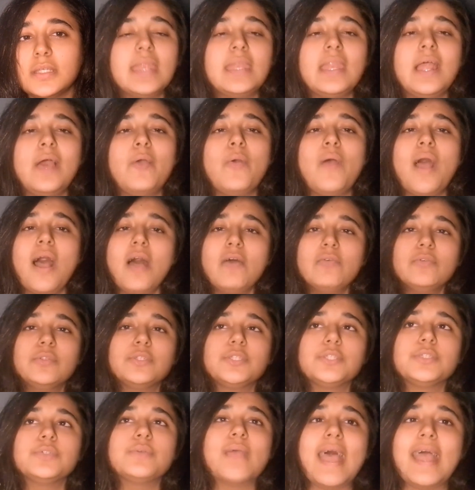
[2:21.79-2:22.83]
Now, how
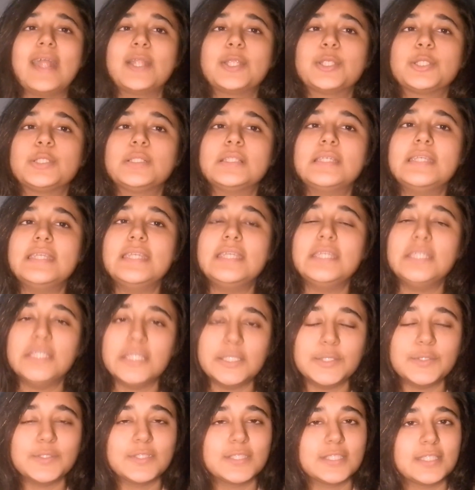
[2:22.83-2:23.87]
to actually
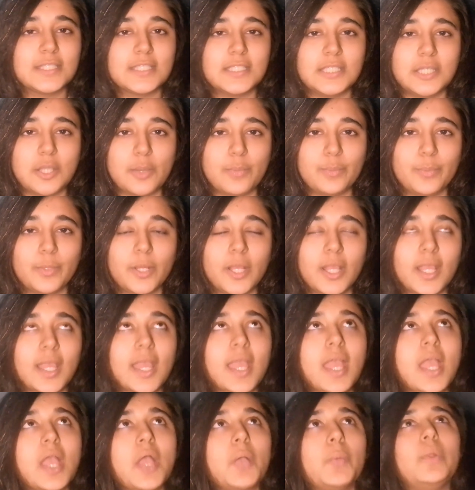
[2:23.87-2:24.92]
use this in your book?
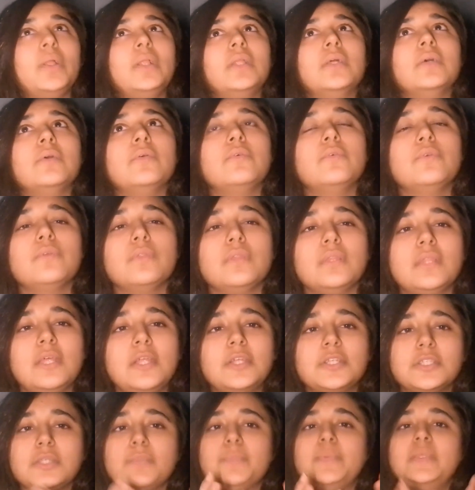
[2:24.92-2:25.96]
Well,
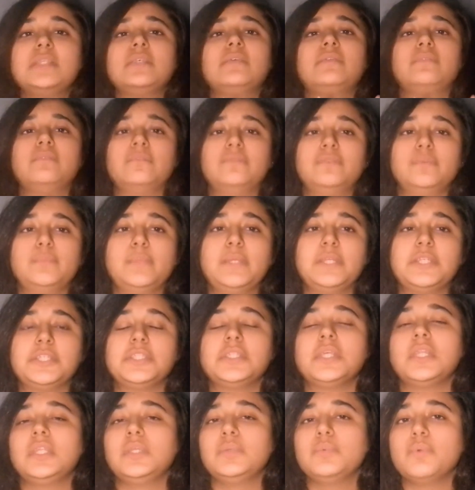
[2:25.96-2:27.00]
there's a piece of information
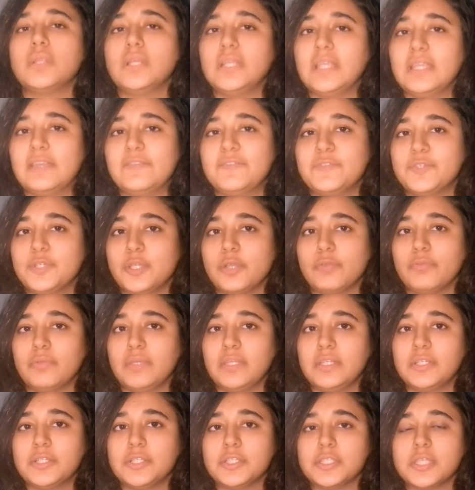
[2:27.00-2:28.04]
that you want to give to your
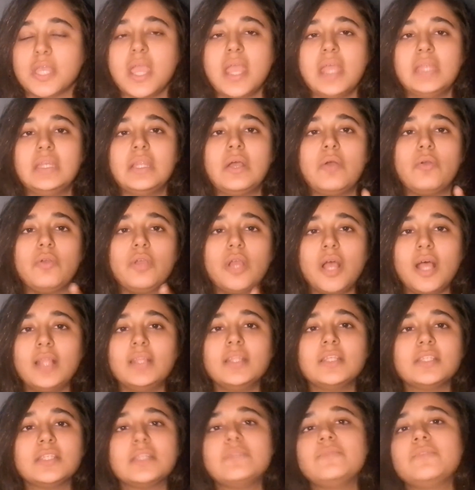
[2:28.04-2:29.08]
readers. Now, cut
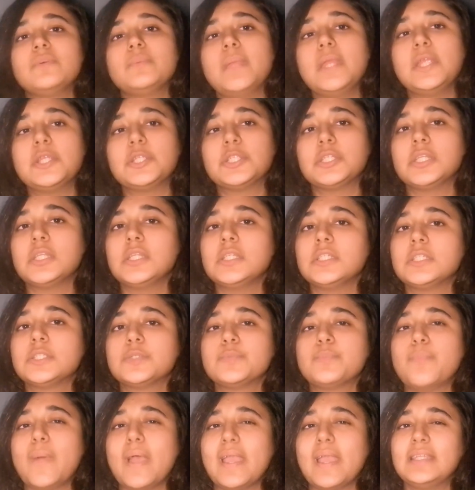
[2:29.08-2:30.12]
this information into
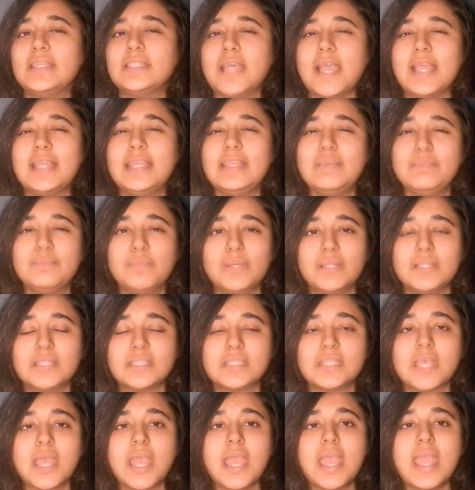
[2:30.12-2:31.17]
tiny
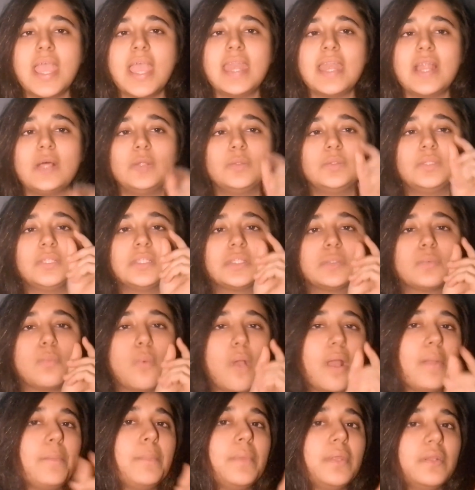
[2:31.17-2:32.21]
bits. And now this
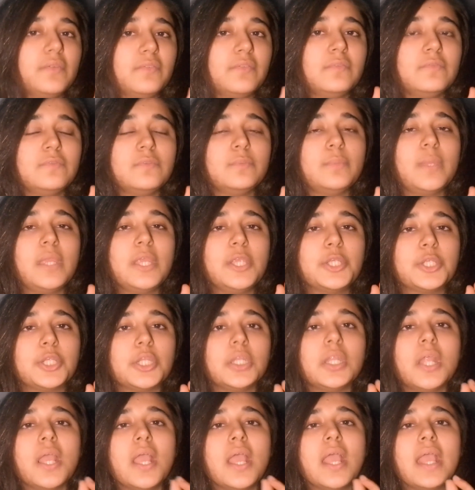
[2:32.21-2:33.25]
one bit of
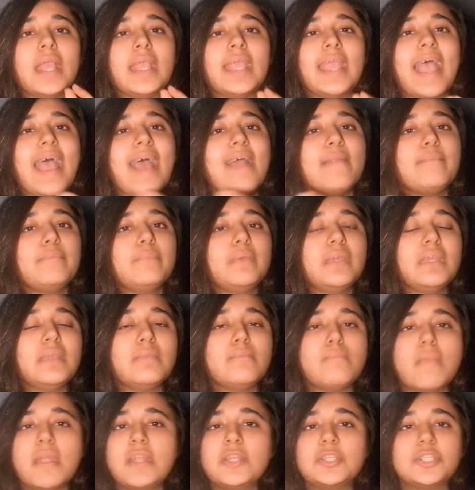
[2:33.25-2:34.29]
information can be
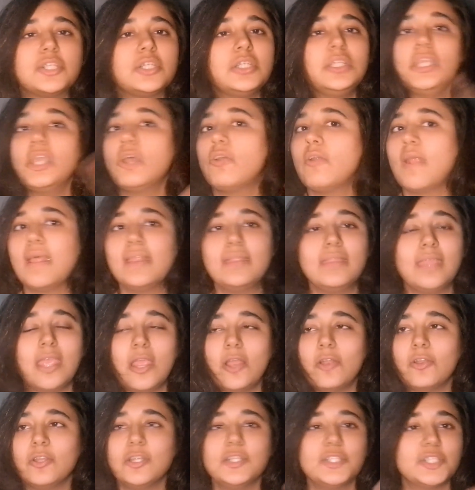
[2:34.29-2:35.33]
mentioned here and
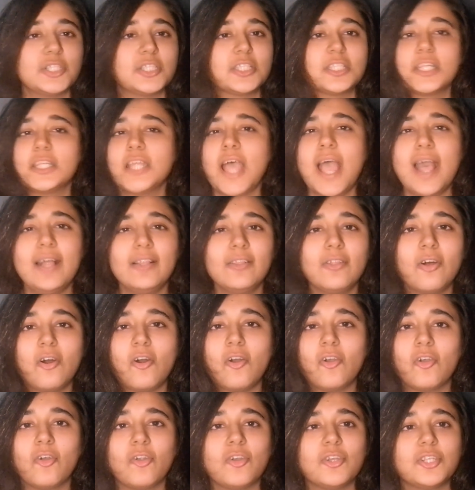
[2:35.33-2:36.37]
there in just a
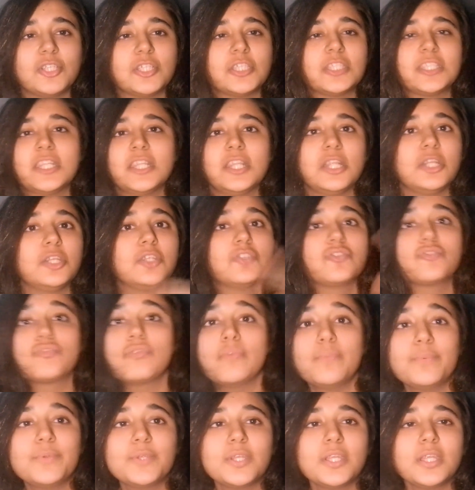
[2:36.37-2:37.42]
dialogue, or just in the
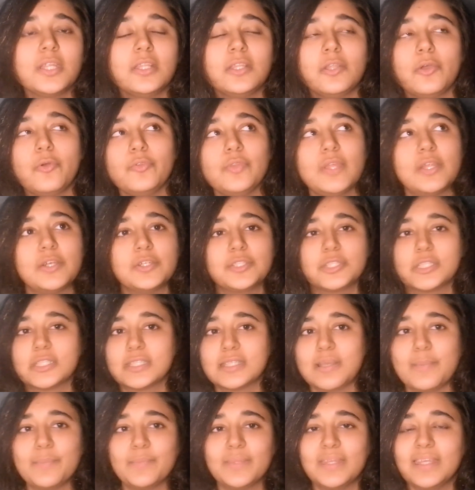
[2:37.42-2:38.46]
description, though there's
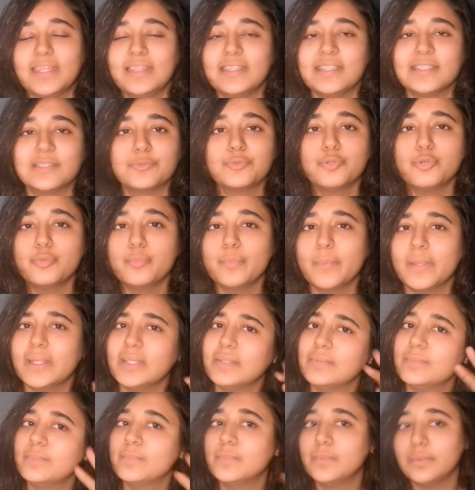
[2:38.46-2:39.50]
something in this room, but
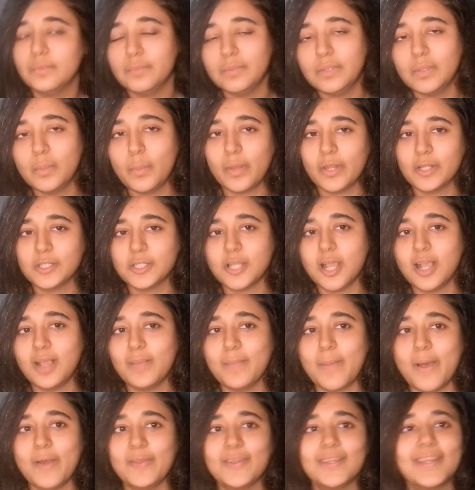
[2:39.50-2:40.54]
we don't want to talk
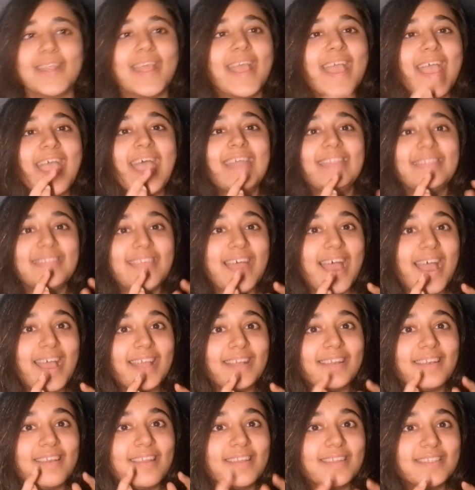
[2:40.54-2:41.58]
about it. And
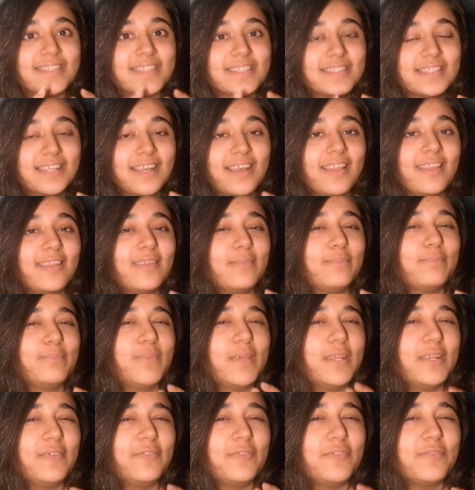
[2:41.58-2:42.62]
that little
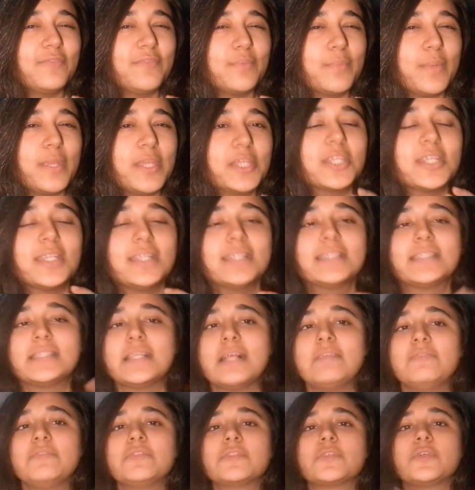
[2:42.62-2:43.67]
bit of information
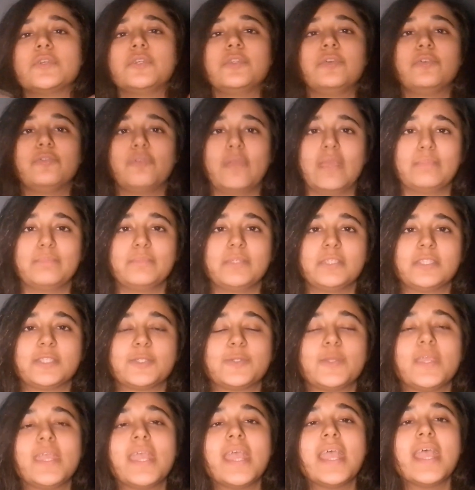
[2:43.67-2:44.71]
itself is going to create
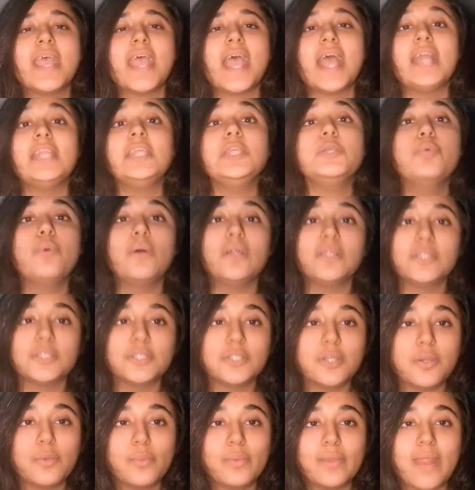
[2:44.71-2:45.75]
mystery, and you want to
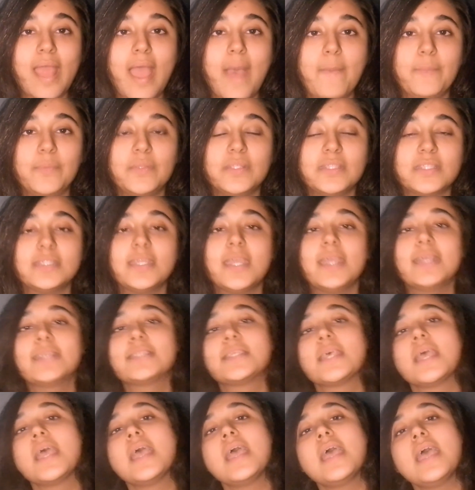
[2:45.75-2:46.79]
know what happens next.
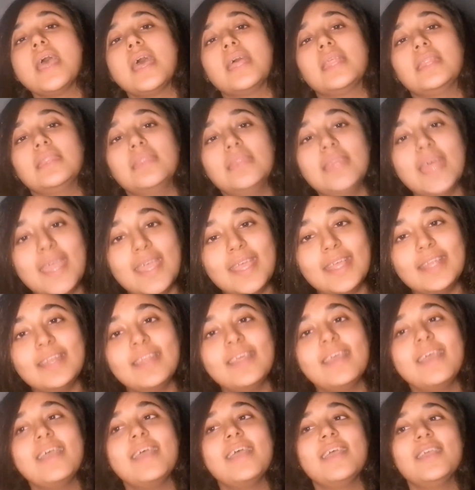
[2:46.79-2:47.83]
And
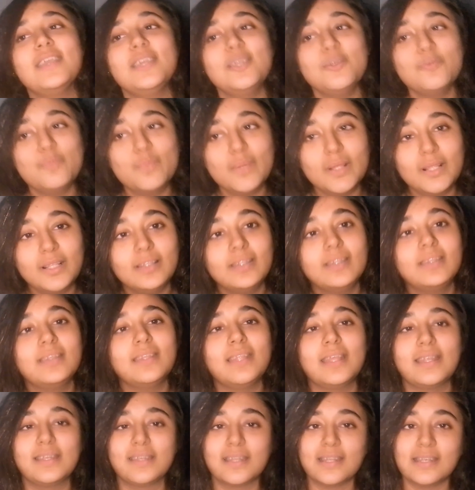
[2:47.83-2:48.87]
then you build
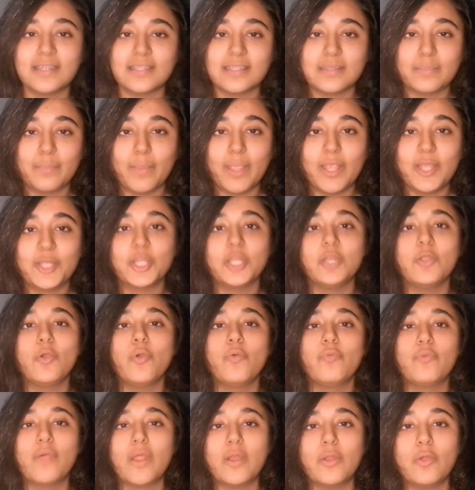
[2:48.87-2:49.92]
that anticipation
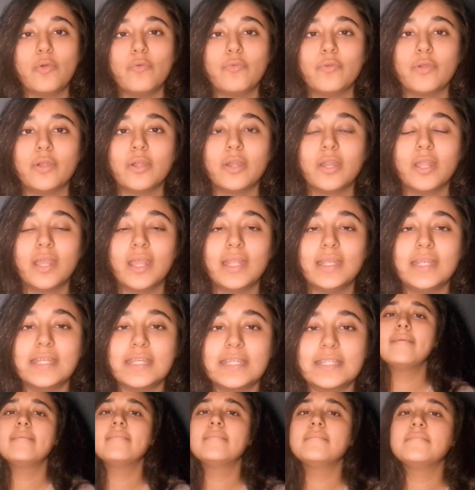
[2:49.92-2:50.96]
over and over. And
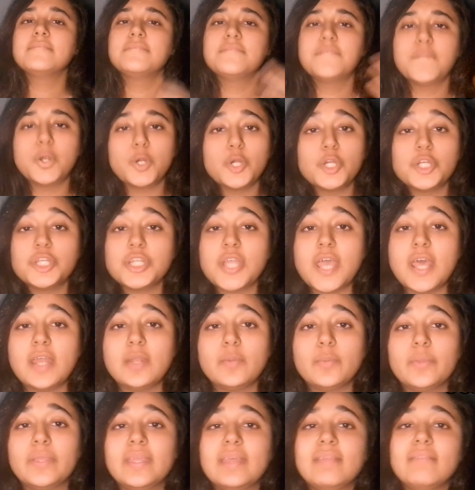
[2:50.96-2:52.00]

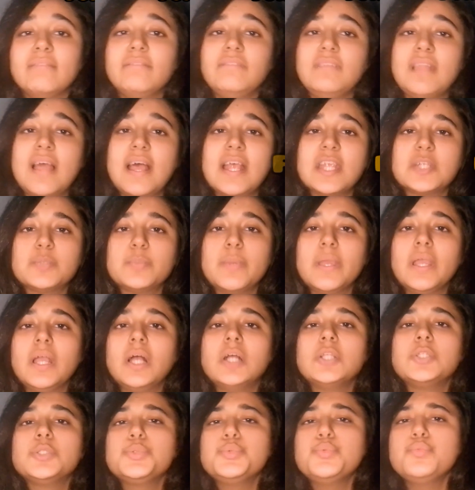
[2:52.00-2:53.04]
foreshadowing and flashback are
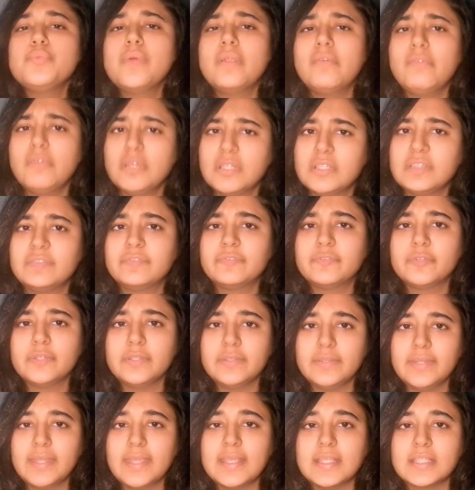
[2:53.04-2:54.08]
two very different
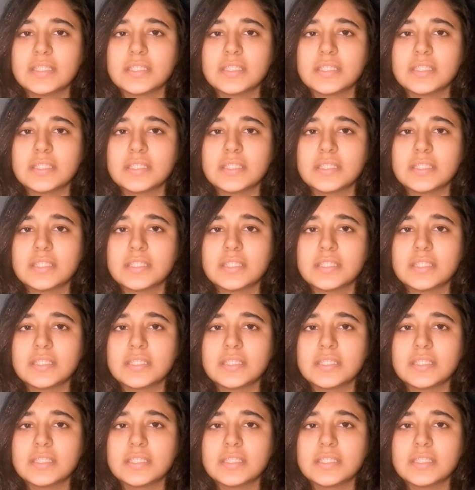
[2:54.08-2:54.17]
things.